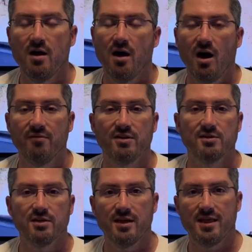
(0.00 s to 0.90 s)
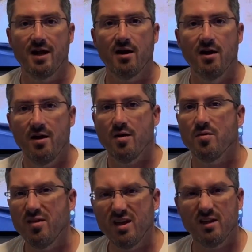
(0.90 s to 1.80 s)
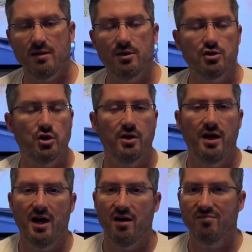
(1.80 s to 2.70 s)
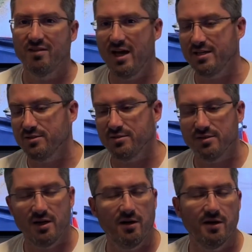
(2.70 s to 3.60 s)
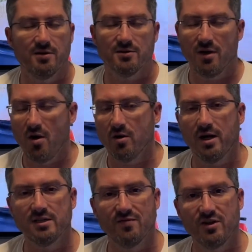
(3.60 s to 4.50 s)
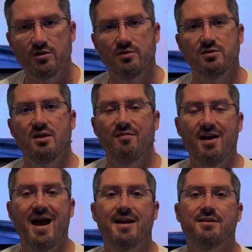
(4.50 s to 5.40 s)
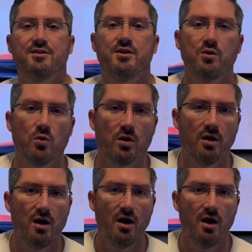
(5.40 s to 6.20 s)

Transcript: Obviously, they're thinking that you're going to have lights and stereos and all kinds of additional stuff added to your